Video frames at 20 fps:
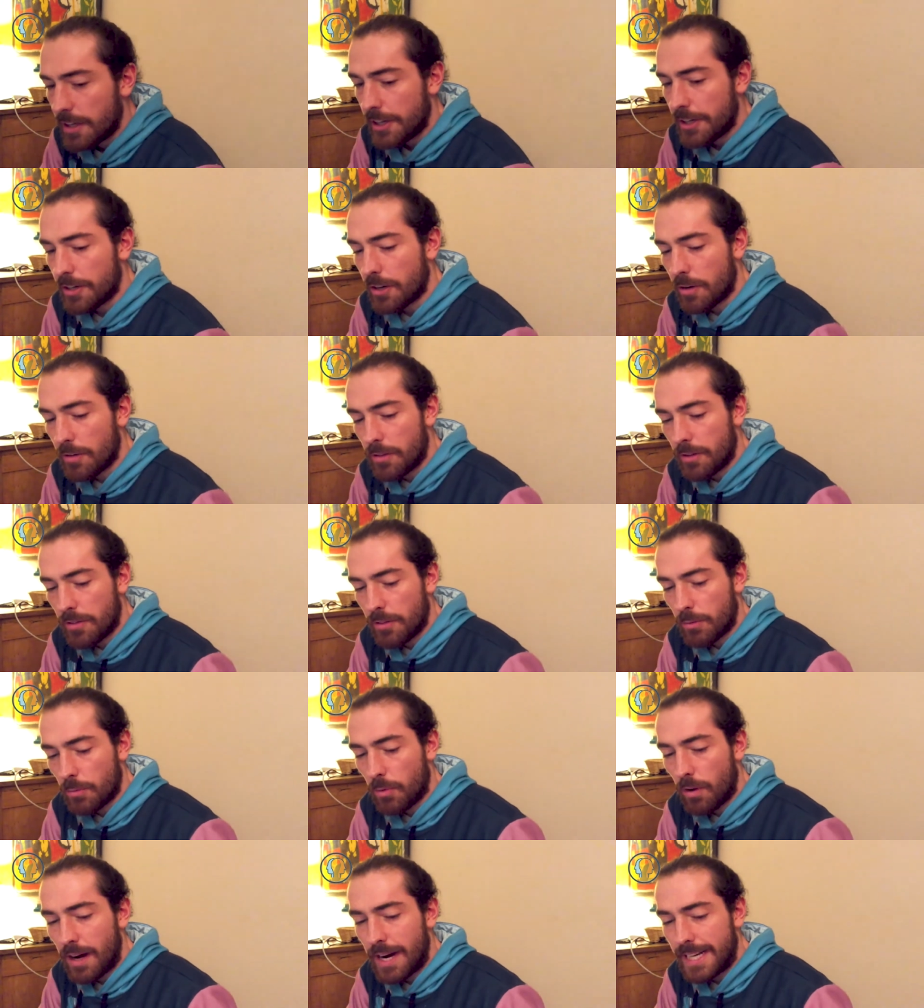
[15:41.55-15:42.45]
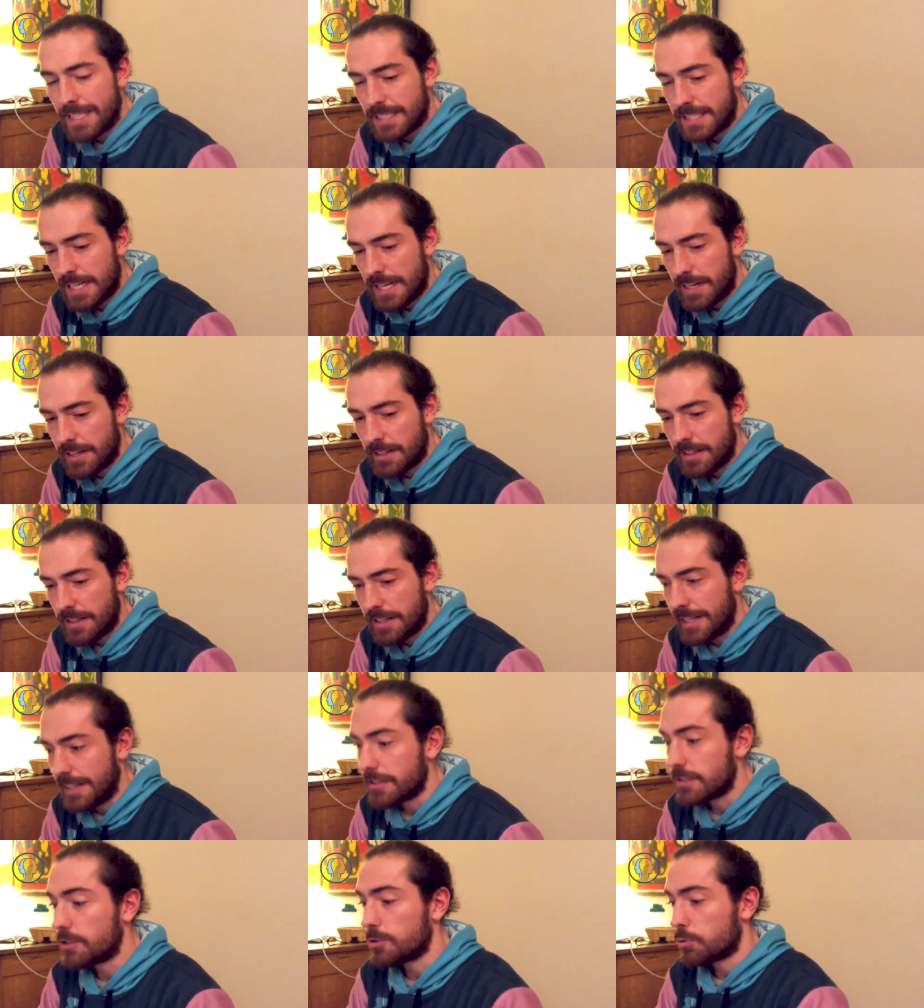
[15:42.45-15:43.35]
you know, the, the rise in
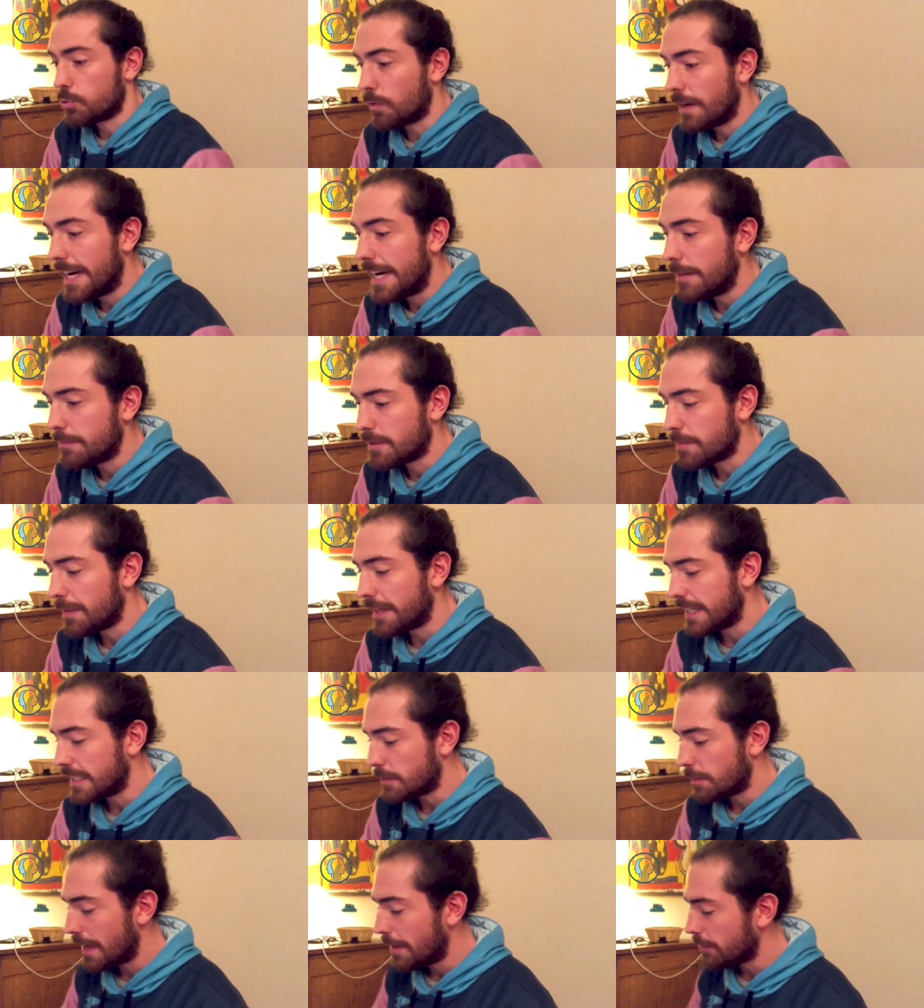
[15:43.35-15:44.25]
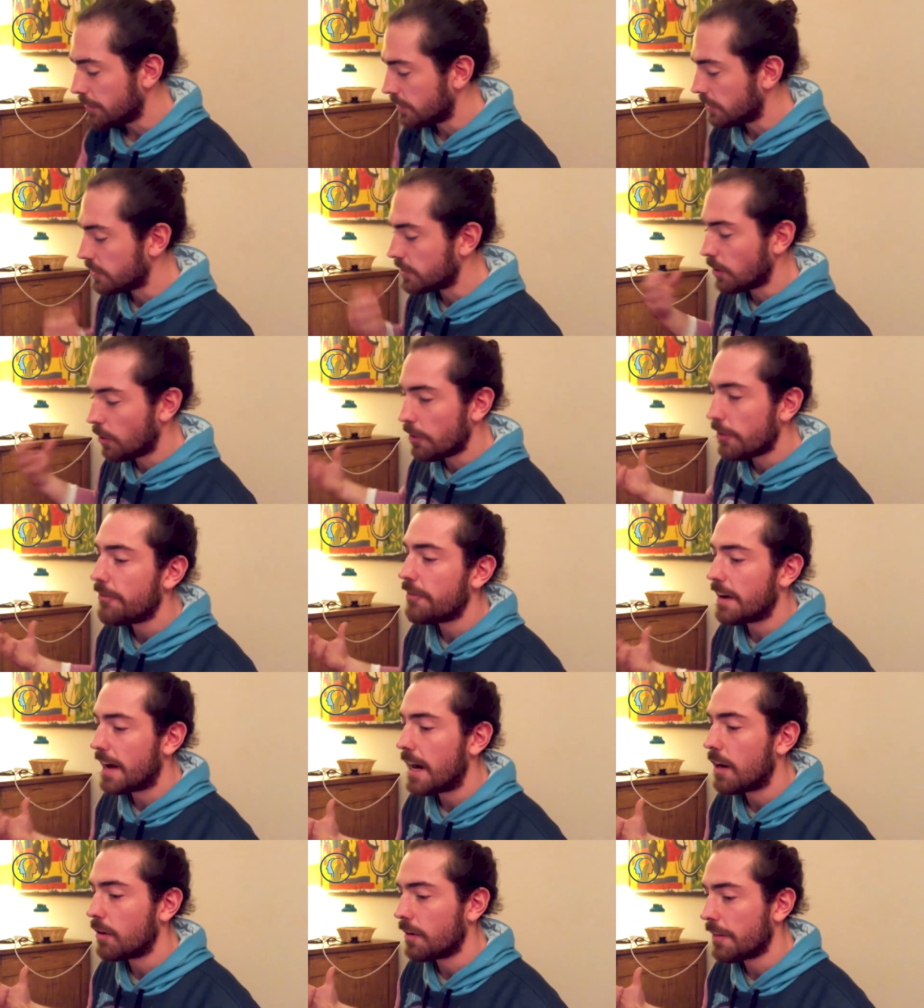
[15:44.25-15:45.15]
the extremes because people are so
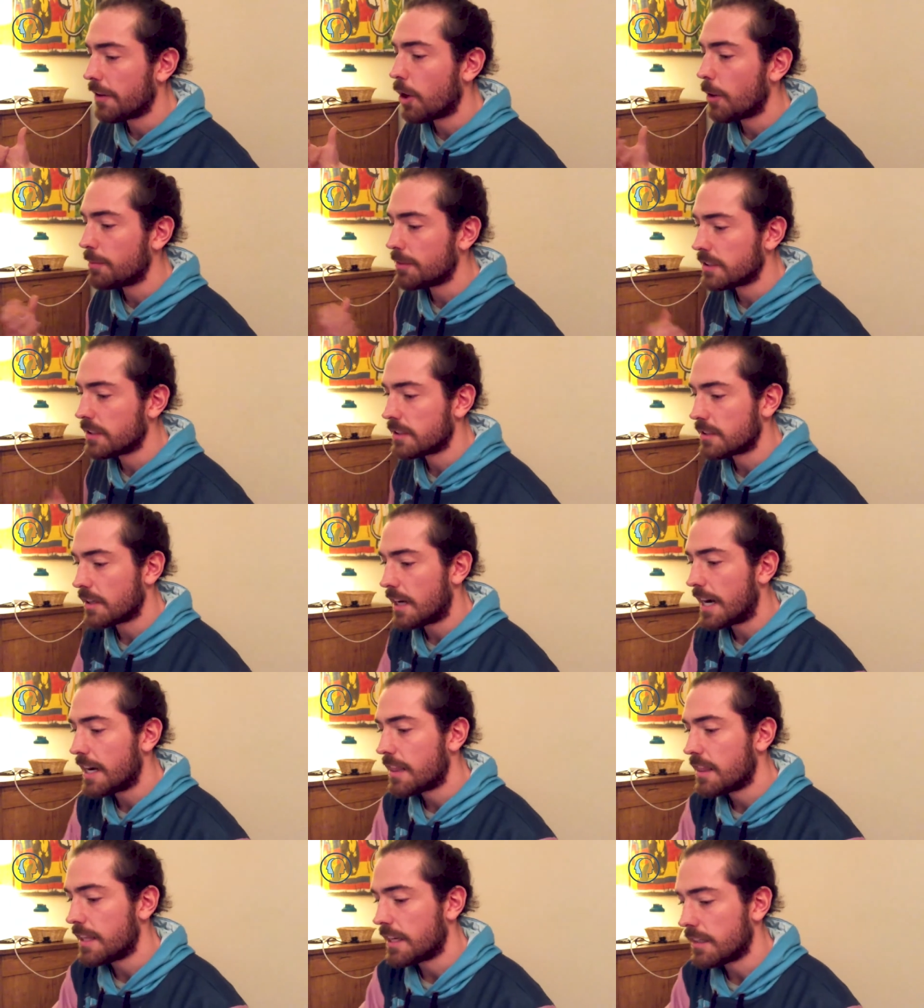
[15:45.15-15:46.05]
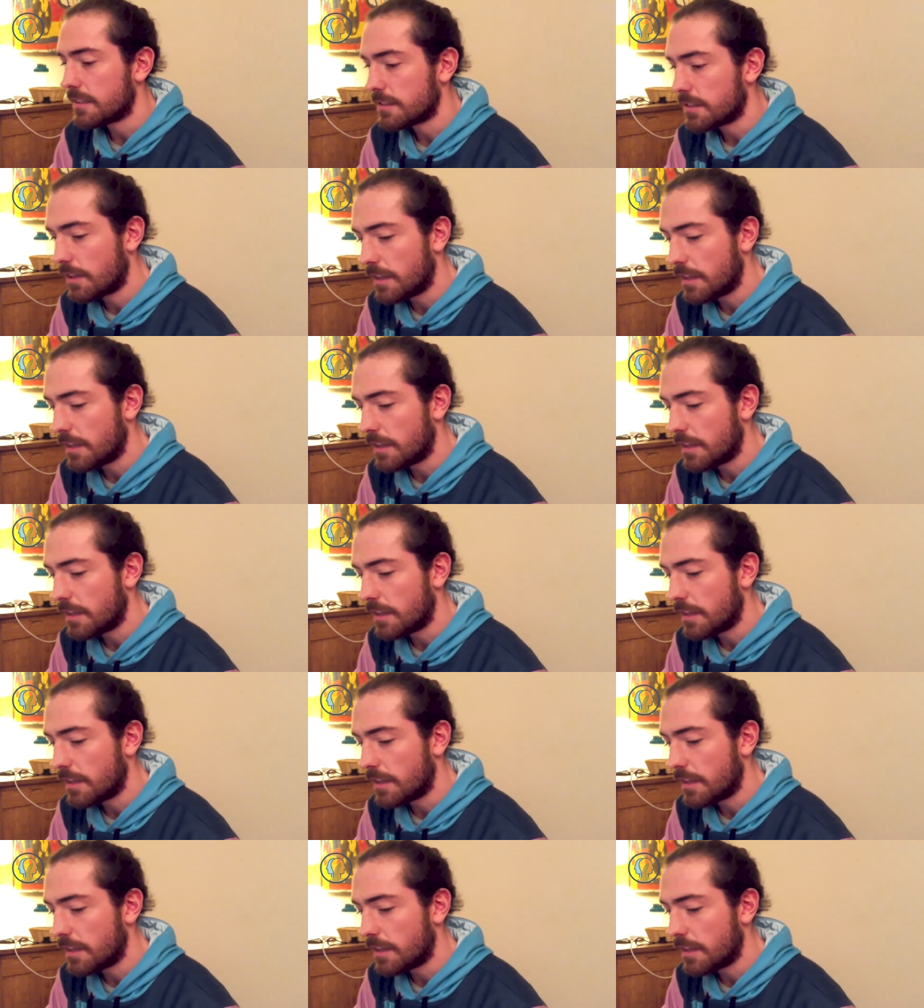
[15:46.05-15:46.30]
far on the opposite side of things.